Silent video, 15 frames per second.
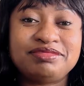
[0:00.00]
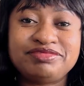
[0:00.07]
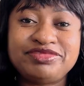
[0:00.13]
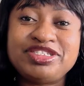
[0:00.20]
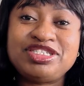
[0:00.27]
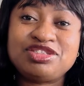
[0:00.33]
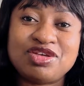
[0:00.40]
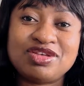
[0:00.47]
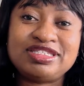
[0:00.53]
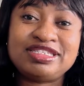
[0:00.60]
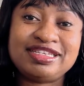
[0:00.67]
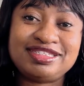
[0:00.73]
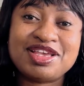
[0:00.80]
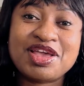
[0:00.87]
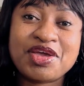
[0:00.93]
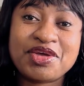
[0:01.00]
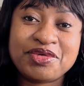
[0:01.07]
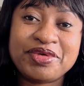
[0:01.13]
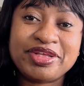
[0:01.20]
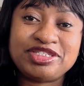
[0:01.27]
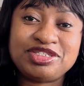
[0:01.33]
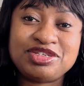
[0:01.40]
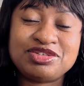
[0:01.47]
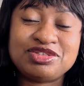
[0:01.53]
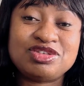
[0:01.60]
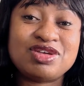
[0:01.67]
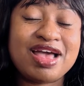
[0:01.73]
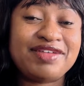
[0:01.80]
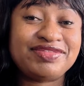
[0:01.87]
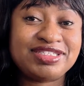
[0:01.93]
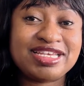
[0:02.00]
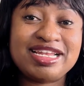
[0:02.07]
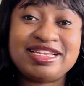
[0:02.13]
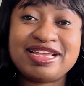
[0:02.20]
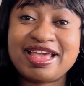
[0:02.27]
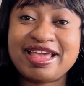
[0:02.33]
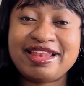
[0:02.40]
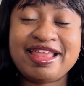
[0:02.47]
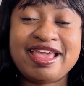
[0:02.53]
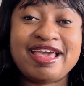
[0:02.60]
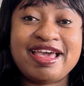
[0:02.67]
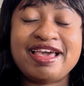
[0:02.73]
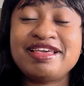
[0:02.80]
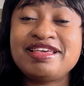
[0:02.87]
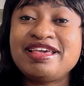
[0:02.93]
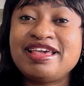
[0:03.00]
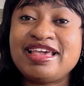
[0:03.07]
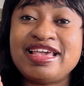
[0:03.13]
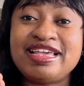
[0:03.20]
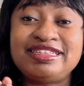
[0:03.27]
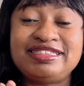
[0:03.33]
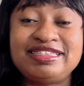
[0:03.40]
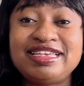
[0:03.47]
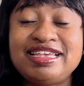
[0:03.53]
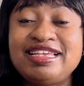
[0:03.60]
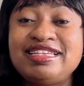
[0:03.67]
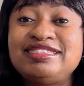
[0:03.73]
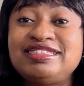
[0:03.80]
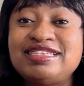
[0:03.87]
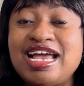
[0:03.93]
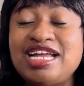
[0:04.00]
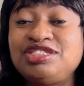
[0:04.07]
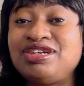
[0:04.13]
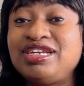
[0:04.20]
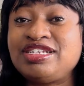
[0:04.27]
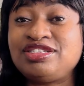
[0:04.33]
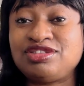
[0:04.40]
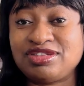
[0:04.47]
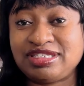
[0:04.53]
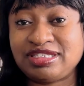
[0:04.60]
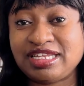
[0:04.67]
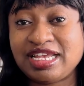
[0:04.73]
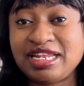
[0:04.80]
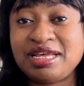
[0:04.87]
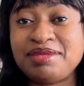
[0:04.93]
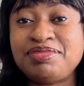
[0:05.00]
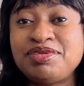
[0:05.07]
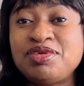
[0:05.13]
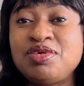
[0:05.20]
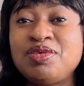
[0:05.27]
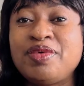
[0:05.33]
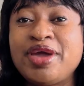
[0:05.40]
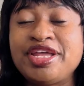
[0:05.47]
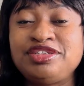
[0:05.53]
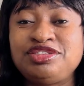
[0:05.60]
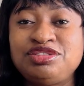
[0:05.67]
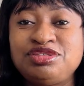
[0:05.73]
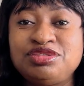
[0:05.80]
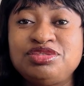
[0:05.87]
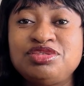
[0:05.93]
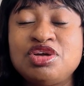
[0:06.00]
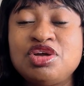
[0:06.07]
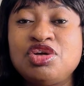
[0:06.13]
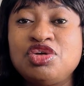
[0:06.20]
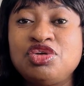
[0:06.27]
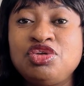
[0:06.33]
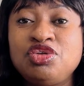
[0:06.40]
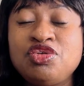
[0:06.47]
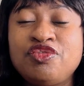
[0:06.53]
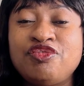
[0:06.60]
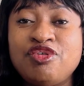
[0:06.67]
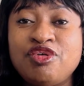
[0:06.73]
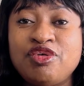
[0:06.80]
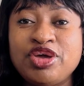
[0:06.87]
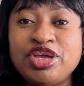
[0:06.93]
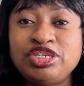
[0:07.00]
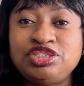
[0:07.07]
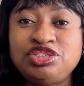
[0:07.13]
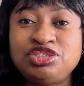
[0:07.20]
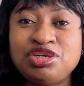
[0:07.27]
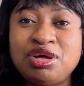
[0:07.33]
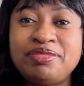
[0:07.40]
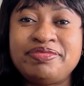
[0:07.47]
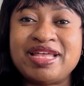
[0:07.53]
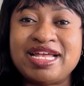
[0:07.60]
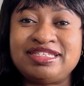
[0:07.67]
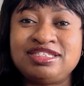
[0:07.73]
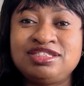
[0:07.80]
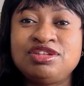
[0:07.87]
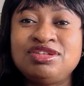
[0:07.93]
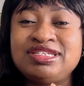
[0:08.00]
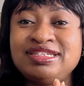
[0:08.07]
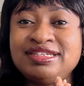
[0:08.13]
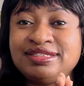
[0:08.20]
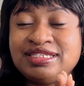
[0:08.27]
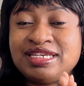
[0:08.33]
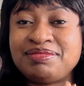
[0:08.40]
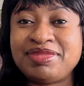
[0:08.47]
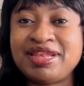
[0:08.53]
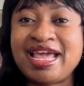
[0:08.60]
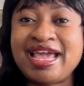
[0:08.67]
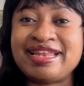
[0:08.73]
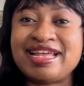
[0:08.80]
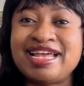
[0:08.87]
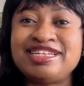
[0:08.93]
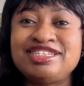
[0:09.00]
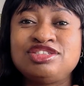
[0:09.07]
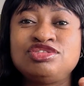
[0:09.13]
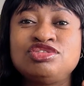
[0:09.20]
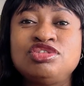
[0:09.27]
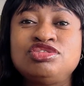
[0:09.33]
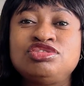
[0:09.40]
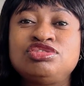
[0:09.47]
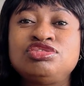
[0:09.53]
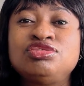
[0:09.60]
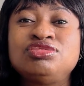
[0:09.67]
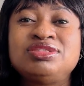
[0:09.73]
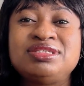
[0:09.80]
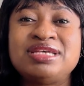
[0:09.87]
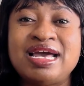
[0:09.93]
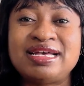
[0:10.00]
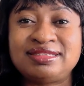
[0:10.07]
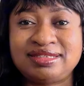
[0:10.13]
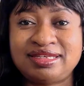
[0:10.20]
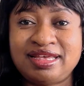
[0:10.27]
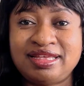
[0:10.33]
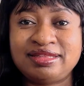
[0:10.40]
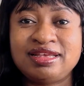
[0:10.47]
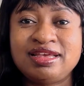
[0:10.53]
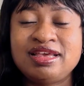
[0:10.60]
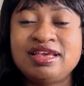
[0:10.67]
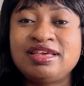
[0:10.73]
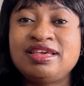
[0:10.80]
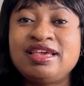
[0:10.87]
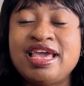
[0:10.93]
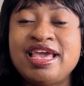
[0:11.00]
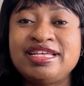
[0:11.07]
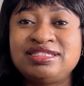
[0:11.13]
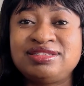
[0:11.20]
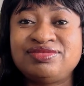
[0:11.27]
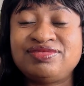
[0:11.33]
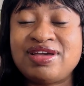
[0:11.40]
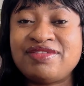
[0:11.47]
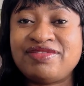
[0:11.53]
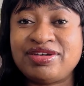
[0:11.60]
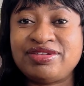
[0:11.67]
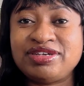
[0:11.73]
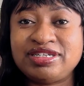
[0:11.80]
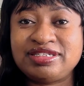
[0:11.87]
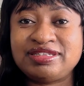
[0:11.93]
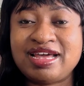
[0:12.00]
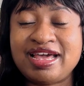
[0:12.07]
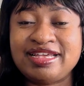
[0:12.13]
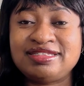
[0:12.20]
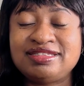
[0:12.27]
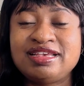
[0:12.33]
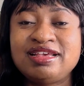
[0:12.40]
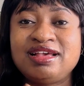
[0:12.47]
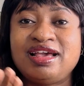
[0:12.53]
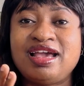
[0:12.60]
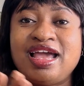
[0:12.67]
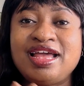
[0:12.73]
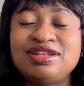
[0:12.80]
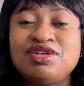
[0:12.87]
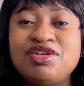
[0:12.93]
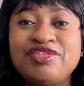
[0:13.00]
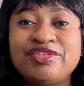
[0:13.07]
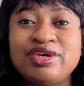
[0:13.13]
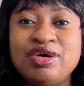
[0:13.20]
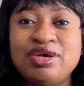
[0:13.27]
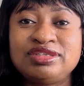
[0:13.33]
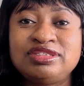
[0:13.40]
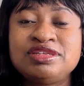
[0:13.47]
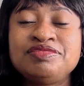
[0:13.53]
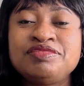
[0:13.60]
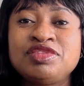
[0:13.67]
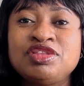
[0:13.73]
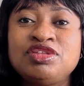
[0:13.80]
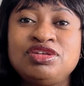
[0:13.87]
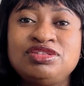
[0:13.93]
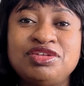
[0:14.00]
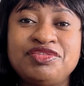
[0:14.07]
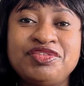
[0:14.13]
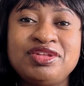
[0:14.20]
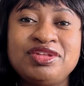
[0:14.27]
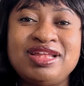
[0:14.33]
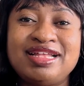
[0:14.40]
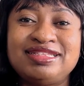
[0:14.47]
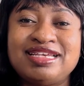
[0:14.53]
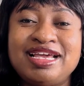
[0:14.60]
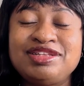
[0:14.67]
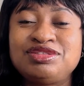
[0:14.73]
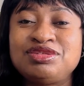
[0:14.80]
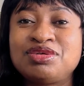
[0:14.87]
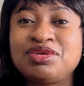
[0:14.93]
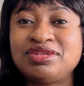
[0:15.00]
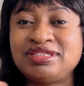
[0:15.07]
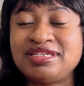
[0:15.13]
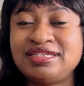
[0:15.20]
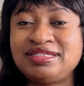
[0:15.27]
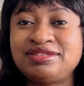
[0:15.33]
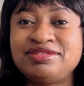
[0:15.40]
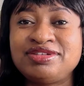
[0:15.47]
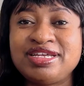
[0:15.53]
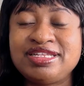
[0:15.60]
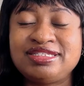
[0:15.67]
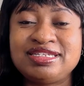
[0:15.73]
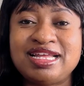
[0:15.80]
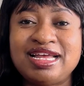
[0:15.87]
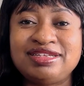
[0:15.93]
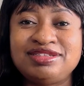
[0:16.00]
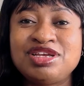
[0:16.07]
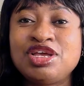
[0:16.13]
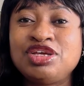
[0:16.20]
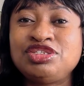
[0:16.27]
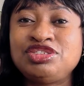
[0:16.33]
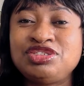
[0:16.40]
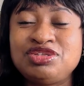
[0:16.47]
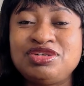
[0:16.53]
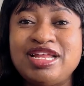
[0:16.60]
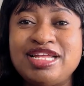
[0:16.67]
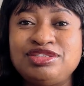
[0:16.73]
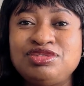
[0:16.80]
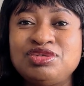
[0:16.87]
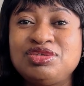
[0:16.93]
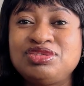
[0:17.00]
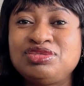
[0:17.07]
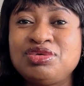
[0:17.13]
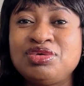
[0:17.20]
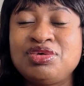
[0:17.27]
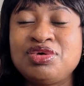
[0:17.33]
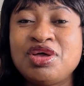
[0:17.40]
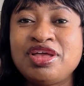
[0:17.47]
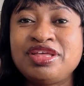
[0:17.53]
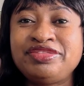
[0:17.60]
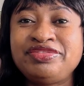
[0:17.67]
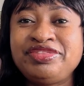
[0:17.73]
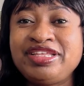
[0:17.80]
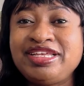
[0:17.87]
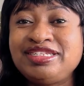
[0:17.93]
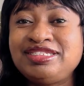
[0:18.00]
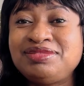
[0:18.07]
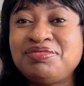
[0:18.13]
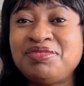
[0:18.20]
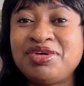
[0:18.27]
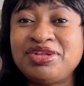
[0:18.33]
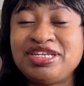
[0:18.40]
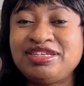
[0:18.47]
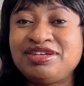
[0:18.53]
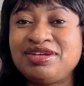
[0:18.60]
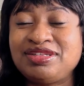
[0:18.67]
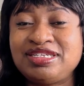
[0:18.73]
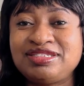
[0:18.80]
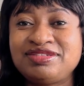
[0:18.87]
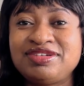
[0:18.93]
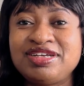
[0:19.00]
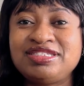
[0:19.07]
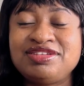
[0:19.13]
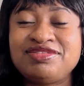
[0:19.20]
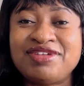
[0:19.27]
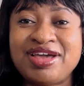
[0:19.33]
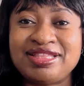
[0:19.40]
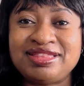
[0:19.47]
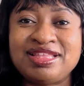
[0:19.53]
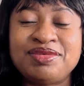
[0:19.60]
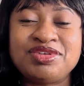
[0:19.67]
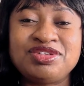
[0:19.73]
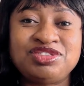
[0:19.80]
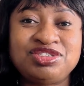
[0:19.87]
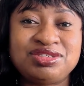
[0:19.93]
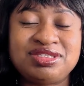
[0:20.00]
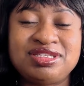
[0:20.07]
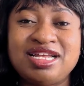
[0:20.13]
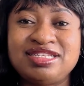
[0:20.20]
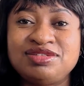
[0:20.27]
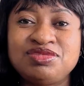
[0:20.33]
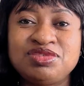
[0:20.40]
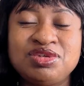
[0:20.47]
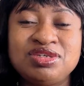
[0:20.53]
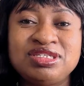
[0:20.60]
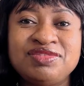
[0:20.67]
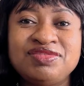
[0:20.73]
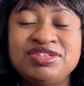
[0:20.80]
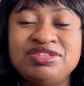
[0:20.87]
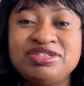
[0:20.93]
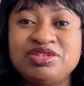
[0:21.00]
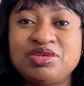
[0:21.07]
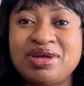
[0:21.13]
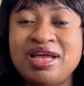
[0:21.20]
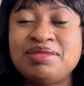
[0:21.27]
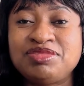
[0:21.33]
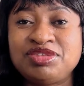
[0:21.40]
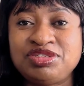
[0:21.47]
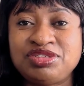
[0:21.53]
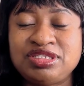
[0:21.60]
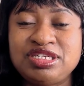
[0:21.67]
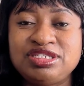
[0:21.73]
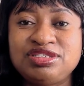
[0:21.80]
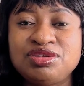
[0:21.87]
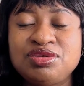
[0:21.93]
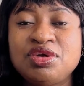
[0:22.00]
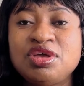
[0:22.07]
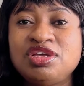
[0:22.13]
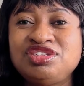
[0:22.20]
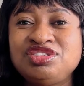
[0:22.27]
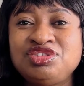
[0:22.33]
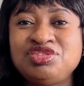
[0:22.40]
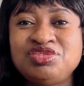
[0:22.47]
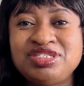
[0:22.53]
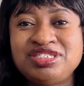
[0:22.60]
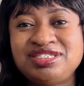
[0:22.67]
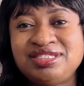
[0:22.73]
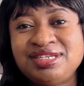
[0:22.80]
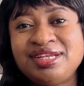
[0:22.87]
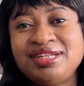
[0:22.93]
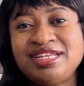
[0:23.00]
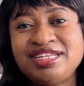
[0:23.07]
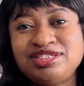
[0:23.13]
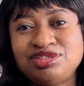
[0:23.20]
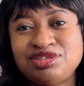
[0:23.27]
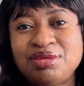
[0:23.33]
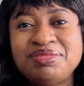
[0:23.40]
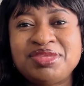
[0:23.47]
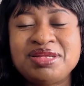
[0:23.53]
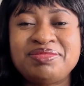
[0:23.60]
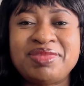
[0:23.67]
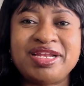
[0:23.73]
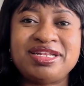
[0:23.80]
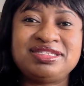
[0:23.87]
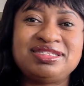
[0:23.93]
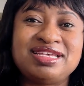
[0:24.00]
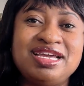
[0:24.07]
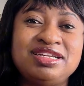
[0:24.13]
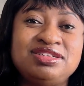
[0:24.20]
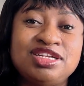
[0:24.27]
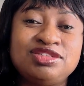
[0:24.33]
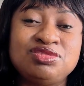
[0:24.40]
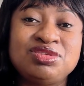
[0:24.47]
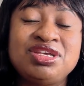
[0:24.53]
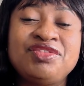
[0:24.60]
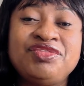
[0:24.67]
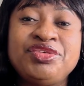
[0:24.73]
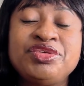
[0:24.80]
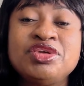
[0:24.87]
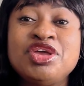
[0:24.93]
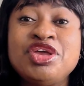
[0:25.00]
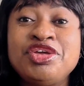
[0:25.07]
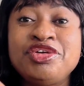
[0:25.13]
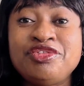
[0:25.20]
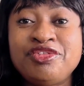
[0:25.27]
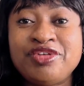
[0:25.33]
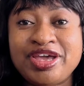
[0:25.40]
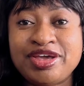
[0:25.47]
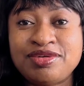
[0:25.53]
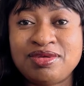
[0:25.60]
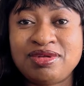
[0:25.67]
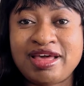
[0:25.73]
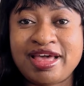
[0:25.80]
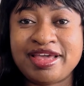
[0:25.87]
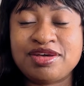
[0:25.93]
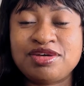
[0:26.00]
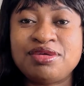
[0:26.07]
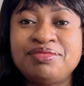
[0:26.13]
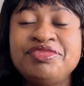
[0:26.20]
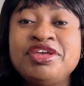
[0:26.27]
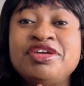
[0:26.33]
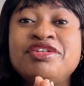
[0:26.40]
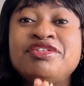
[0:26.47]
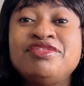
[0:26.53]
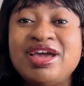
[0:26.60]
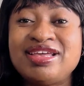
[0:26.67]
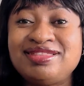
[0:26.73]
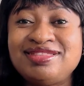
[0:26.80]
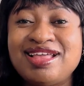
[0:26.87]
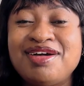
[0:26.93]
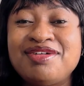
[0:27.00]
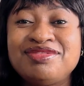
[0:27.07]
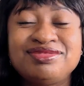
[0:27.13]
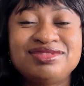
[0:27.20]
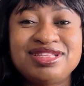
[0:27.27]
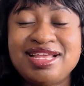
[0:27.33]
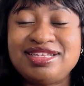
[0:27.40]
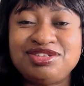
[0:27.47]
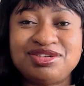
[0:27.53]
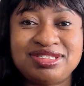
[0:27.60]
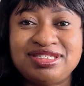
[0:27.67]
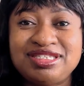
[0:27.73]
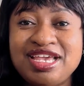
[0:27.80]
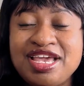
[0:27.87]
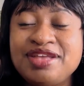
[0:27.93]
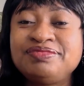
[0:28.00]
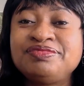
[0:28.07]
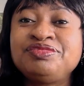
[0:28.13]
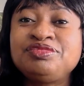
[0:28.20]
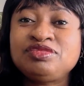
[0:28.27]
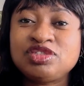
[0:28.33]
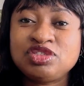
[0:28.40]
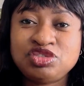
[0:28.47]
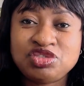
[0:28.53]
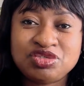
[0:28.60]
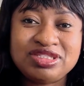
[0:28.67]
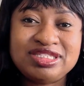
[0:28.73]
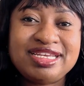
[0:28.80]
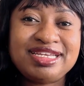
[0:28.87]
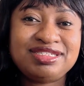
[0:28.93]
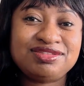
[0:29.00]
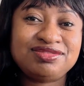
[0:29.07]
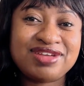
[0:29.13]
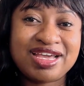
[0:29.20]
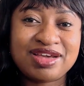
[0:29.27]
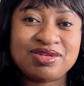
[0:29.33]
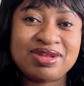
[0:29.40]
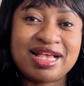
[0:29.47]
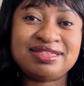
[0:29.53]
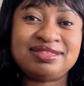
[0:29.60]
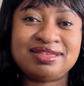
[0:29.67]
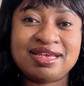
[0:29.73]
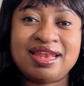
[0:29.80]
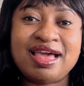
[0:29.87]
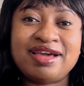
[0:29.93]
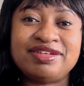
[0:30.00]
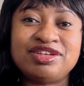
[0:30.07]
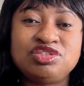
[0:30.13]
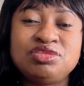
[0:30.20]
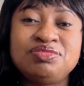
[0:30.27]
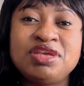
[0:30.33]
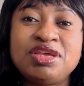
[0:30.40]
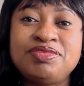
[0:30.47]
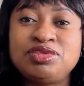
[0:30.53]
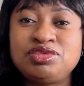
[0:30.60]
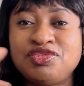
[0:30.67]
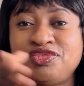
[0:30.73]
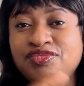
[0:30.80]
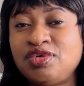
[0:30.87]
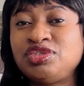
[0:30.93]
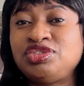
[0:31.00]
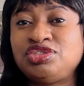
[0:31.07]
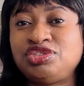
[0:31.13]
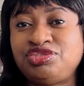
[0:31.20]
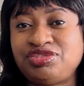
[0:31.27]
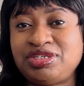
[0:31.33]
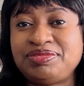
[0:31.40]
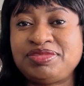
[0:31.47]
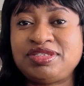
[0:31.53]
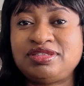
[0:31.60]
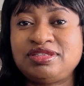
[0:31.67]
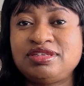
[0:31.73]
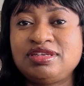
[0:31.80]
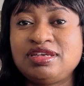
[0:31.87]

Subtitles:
discuss it with you. So I've said earlier, it is actually sustainable when you look for a job that is not in the same line and it's not so tasking. Yeah, it's very, very nice. And of course, those of you that are into content creating and you know that you also need money, content creating right now when you're just starting will not give you the required money you need. So you will still need something by the side that will give you regular income. Right now, let's just say you need regular salary to be able to fund your dreams.